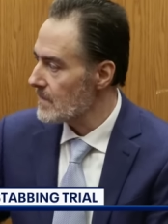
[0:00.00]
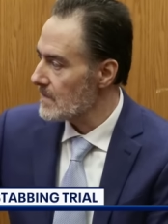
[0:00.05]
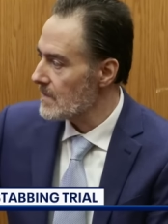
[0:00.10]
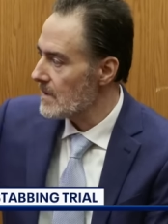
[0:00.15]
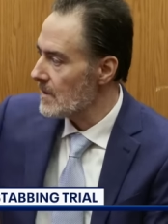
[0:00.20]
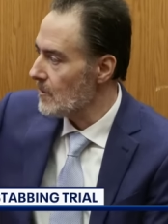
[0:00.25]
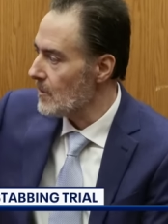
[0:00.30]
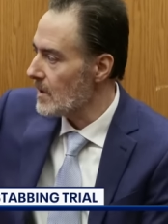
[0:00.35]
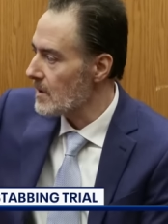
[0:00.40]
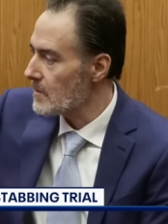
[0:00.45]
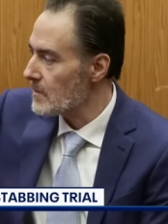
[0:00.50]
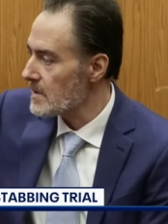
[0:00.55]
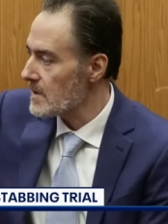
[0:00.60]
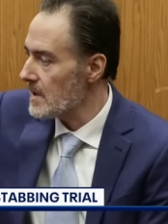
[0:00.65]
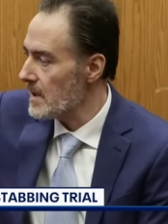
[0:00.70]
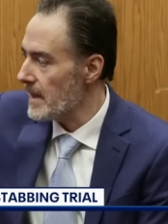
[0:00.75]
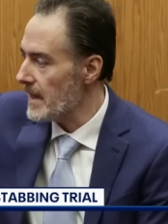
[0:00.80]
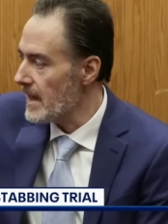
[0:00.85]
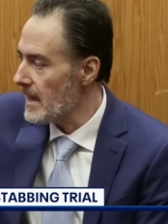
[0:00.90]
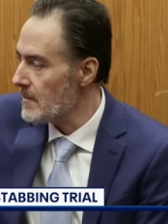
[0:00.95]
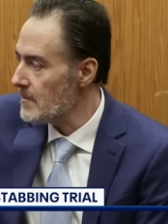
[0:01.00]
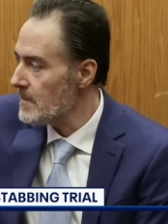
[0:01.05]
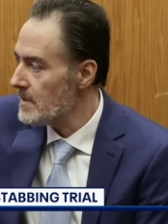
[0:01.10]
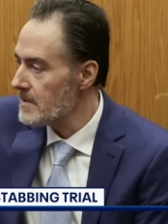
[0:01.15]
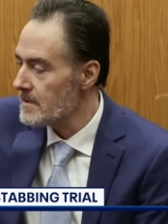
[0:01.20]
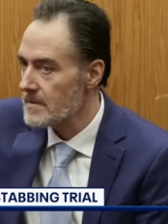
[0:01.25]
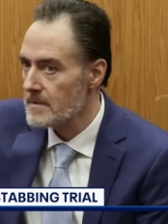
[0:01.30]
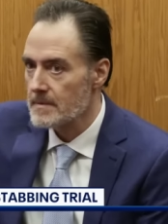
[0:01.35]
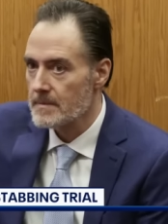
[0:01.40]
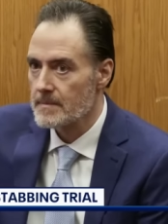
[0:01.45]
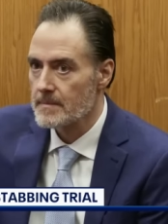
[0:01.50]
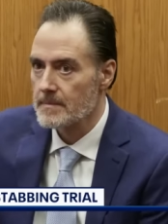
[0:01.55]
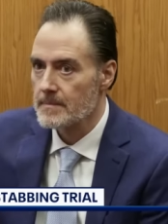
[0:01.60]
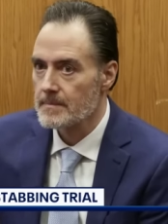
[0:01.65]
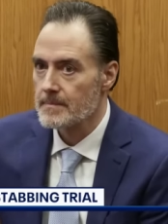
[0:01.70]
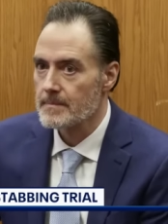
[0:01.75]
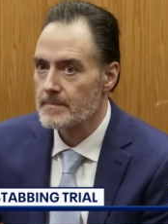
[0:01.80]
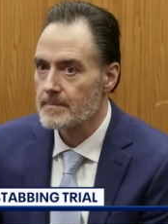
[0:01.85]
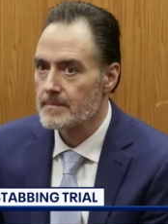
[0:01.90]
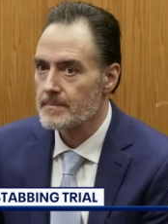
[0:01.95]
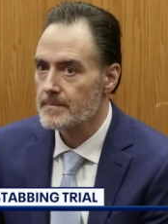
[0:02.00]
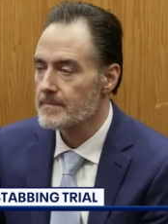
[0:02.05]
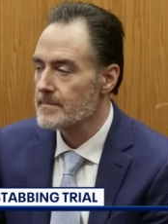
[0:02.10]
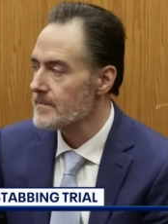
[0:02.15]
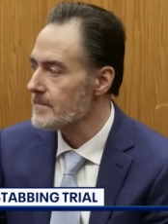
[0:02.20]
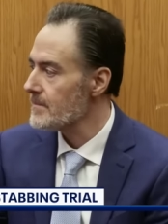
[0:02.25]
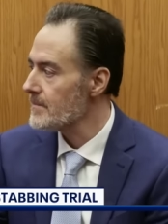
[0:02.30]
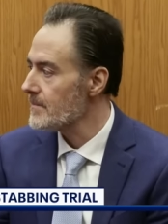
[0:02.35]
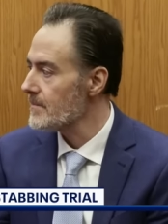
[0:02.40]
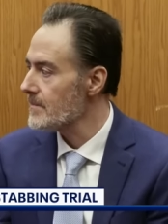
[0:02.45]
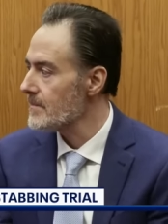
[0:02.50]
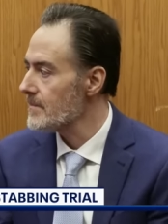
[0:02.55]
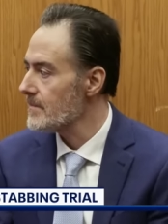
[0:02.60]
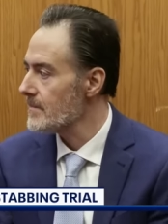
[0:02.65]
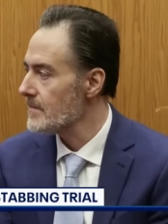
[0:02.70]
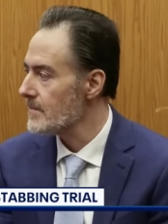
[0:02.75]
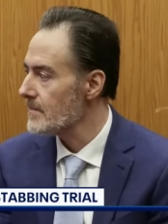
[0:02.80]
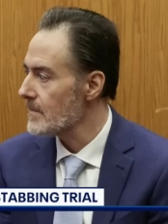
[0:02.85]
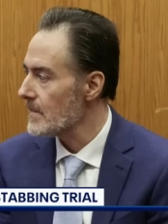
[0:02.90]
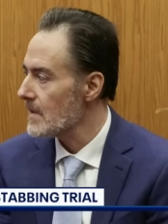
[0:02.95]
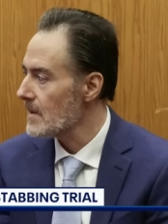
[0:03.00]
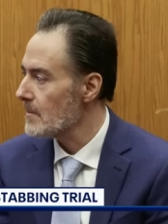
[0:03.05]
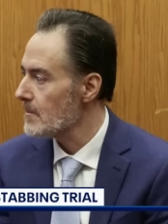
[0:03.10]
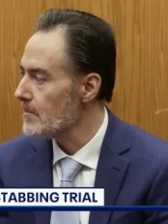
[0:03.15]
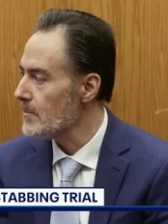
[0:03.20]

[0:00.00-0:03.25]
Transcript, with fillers: The one with the M. Okay. What the color? Do you want